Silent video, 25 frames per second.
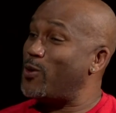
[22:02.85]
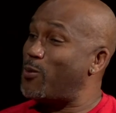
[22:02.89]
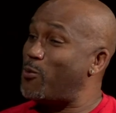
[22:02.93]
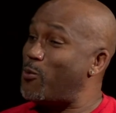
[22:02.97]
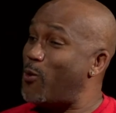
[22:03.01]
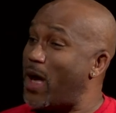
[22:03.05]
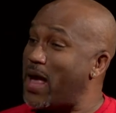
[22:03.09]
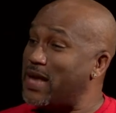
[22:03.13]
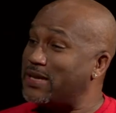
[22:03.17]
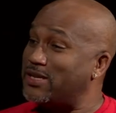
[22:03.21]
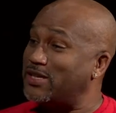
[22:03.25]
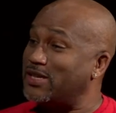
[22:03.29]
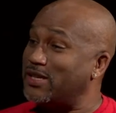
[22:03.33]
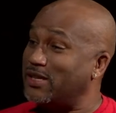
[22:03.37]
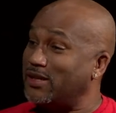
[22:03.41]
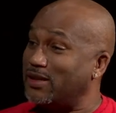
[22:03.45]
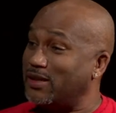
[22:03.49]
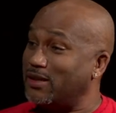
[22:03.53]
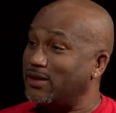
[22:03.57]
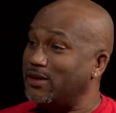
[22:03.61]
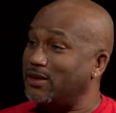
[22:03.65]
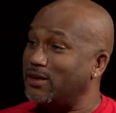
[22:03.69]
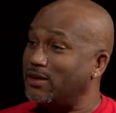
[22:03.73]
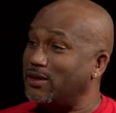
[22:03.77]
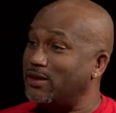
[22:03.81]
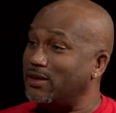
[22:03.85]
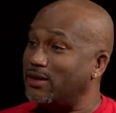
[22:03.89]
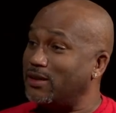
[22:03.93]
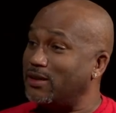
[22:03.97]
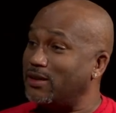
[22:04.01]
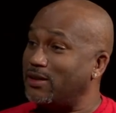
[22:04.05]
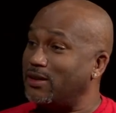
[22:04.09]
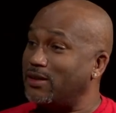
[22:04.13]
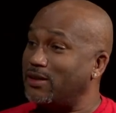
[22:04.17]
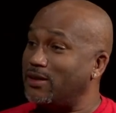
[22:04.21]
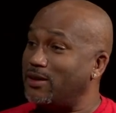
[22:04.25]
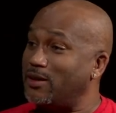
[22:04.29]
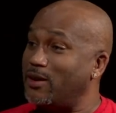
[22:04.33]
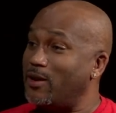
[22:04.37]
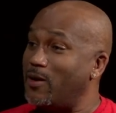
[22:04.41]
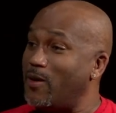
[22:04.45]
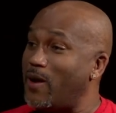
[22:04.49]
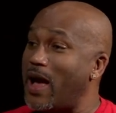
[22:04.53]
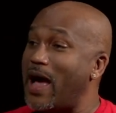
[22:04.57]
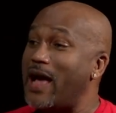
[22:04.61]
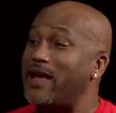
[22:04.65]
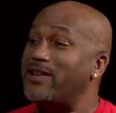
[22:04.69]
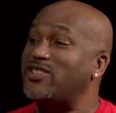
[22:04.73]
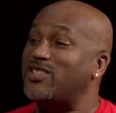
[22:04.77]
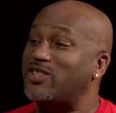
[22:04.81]
up watching. Mm. You know,
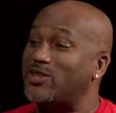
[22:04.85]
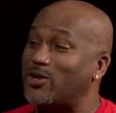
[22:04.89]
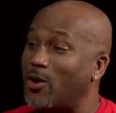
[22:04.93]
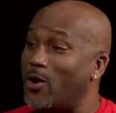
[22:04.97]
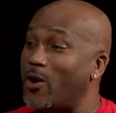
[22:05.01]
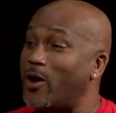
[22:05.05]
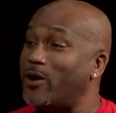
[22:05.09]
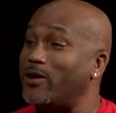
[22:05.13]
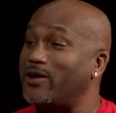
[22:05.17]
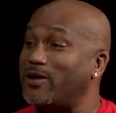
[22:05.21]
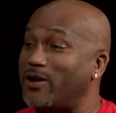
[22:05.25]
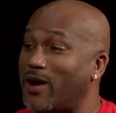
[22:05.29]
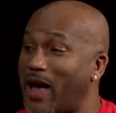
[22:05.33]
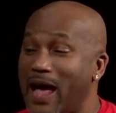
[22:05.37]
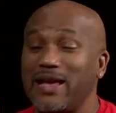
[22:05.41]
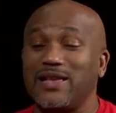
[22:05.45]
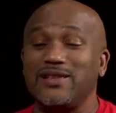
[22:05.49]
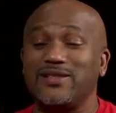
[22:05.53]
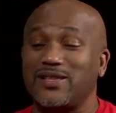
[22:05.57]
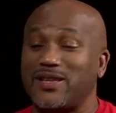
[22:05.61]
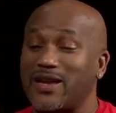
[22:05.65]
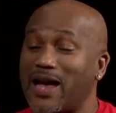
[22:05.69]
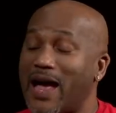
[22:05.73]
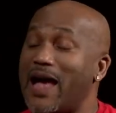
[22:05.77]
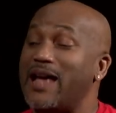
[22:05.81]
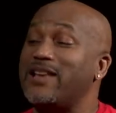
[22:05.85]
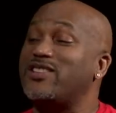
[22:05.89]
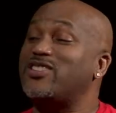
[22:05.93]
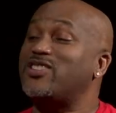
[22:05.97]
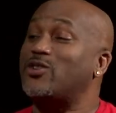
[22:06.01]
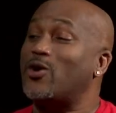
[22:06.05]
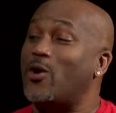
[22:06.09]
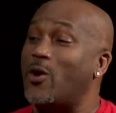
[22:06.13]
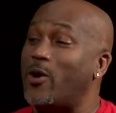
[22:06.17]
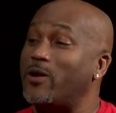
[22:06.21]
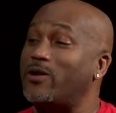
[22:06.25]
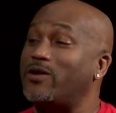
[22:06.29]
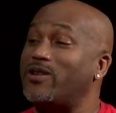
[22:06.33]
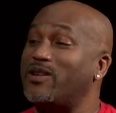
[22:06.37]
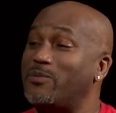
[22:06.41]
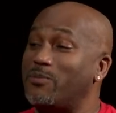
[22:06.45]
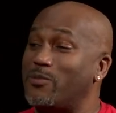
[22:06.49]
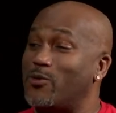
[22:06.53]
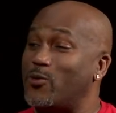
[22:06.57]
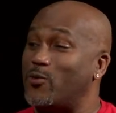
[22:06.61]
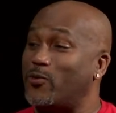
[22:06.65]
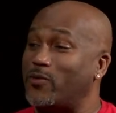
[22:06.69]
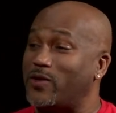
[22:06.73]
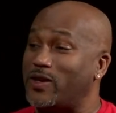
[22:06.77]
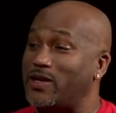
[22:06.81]
I start. I can say I start in a
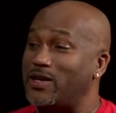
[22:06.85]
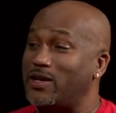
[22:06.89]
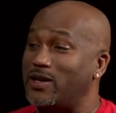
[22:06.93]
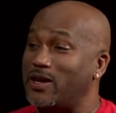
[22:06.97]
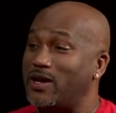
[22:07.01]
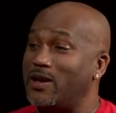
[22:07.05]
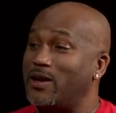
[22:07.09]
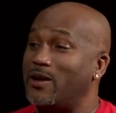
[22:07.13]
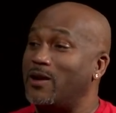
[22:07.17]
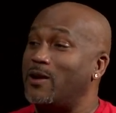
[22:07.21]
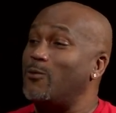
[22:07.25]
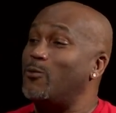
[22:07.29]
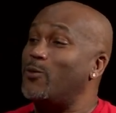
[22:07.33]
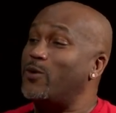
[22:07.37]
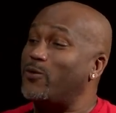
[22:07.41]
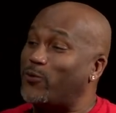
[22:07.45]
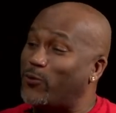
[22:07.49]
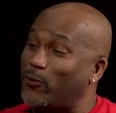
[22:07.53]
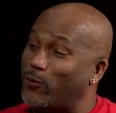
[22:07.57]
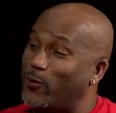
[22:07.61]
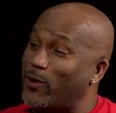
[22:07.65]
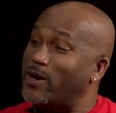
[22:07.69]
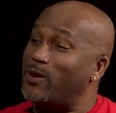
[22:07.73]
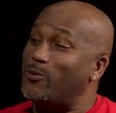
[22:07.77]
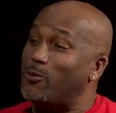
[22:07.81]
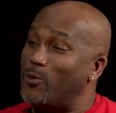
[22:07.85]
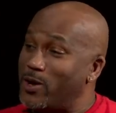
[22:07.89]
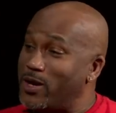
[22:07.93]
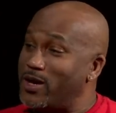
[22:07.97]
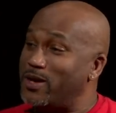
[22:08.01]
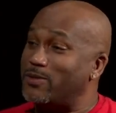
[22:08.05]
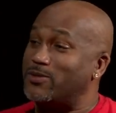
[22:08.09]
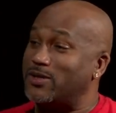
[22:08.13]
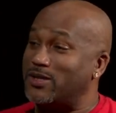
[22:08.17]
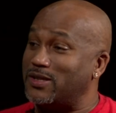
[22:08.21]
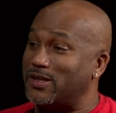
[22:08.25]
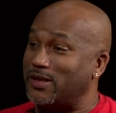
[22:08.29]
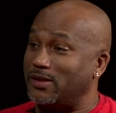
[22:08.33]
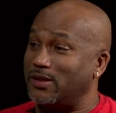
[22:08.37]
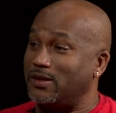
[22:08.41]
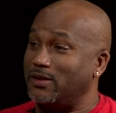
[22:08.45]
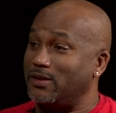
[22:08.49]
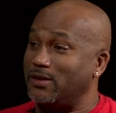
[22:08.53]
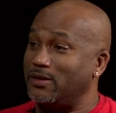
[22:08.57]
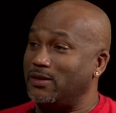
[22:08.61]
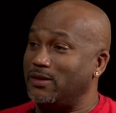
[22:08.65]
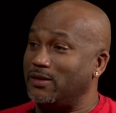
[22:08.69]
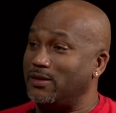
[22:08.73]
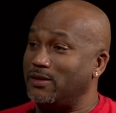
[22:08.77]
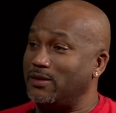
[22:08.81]
movie with Fred Williamson.
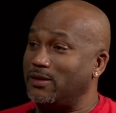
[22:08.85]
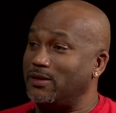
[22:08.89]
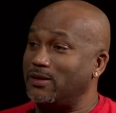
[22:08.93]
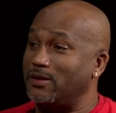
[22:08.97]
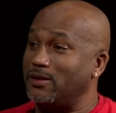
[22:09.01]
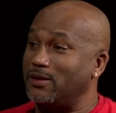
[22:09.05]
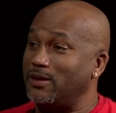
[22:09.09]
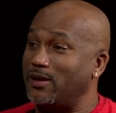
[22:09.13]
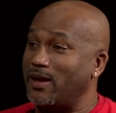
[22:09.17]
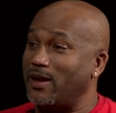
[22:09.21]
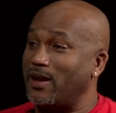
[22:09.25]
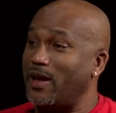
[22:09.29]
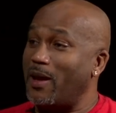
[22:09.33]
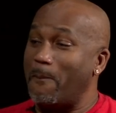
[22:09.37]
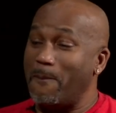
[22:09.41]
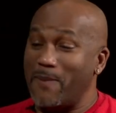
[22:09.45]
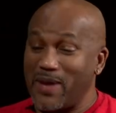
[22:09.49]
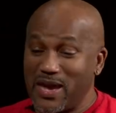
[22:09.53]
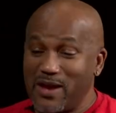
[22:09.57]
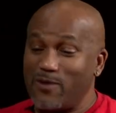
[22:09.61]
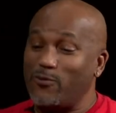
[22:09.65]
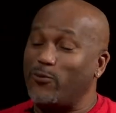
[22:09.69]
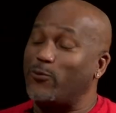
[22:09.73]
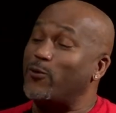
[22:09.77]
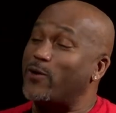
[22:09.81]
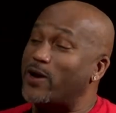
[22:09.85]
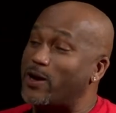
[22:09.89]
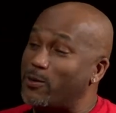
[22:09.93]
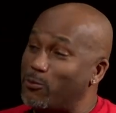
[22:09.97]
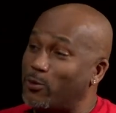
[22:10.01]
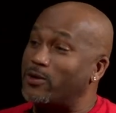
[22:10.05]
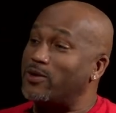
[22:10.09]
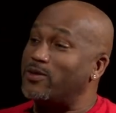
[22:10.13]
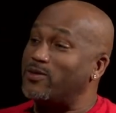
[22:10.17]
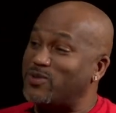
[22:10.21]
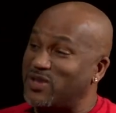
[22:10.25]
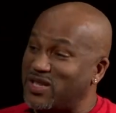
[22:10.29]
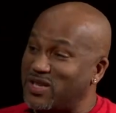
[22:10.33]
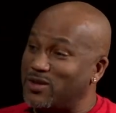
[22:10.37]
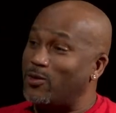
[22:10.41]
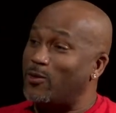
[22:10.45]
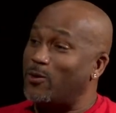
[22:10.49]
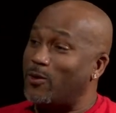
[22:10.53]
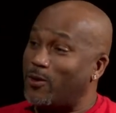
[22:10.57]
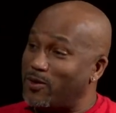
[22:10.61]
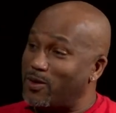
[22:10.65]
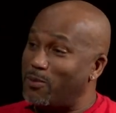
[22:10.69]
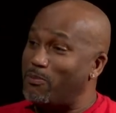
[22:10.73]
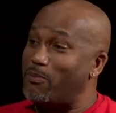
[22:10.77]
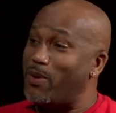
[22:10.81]
Mm. Me and Fred Williamson
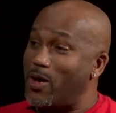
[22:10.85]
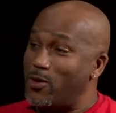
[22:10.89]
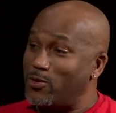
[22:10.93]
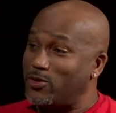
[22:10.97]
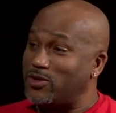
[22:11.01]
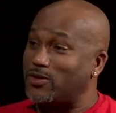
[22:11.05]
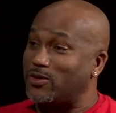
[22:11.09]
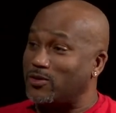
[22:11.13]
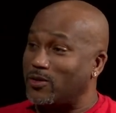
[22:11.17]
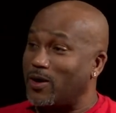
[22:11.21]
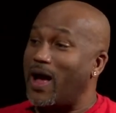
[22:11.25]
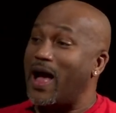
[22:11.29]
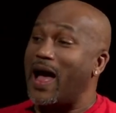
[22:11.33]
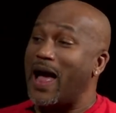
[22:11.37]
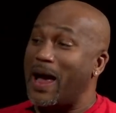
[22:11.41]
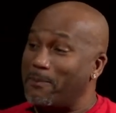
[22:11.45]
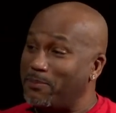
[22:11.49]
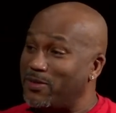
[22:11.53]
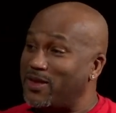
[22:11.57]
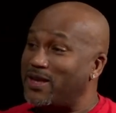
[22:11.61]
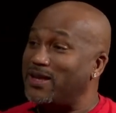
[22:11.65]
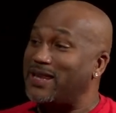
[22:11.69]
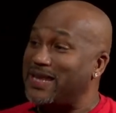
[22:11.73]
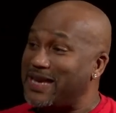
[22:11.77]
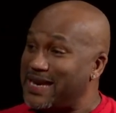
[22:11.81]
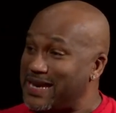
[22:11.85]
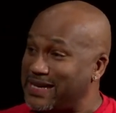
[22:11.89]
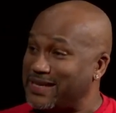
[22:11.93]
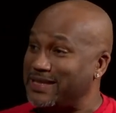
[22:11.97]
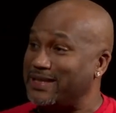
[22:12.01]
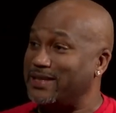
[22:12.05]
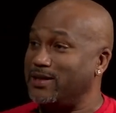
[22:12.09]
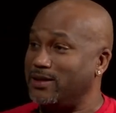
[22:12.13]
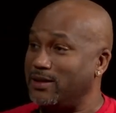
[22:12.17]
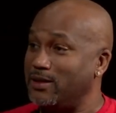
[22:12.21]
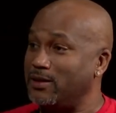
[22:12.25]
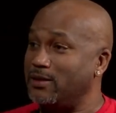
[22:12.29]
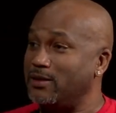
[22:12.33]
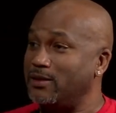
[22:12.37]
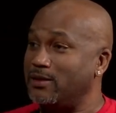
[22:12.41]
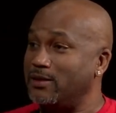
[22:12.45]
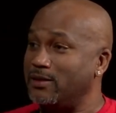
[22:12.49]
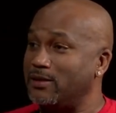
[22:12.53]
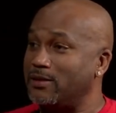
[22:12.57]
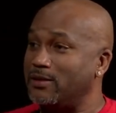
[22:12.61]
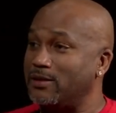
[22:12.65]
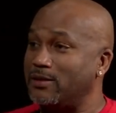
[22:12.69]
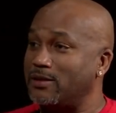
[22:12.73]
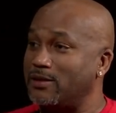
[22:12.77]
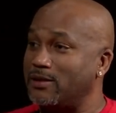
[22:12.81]
are on the poster. I'm the lead.
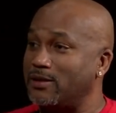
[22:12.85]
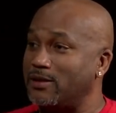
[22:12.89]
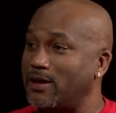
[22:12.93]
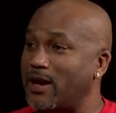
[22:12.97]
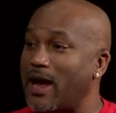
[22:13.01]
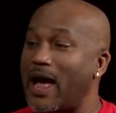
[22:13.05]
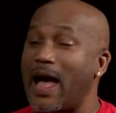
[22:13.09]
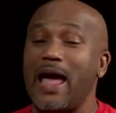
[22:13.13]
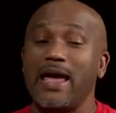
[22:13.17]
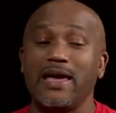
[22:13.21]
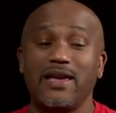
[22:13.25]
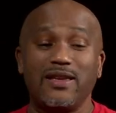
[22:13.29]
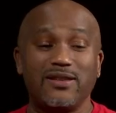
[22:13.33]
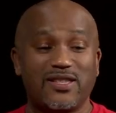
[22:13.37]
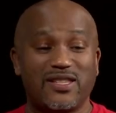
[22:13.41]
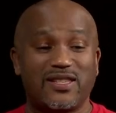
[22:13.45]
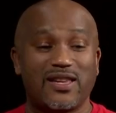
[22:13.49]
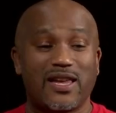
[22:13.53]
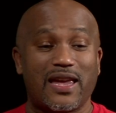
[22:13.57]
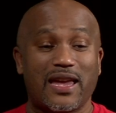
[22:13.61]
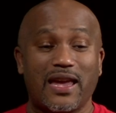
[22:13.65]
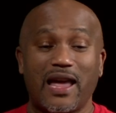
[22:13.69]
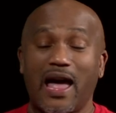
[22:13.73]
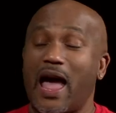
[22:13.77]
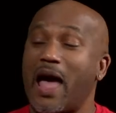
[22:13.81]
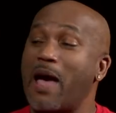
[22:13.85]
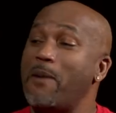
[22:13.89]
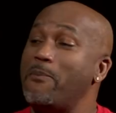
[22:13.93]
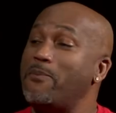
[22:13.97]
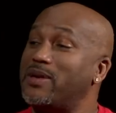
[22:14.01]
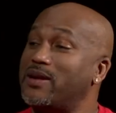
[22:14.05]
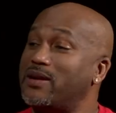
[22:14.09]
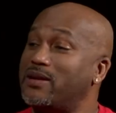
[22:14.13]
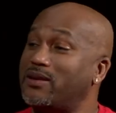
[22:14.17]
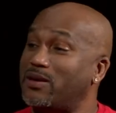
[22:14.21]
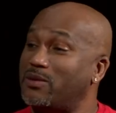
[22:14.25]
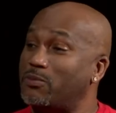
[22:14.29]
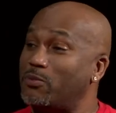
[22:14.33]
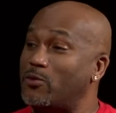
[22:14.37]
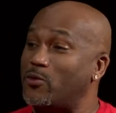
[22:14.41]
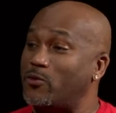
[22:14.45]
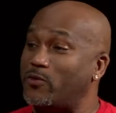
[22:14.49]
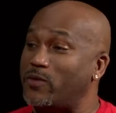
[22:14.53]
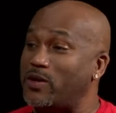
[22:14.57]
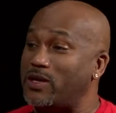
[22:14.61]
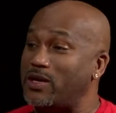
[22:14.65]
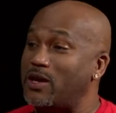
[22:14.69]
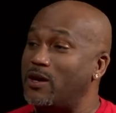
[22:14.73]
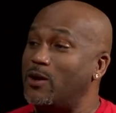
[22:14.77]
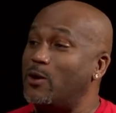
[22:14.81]
I can say I've been in a movie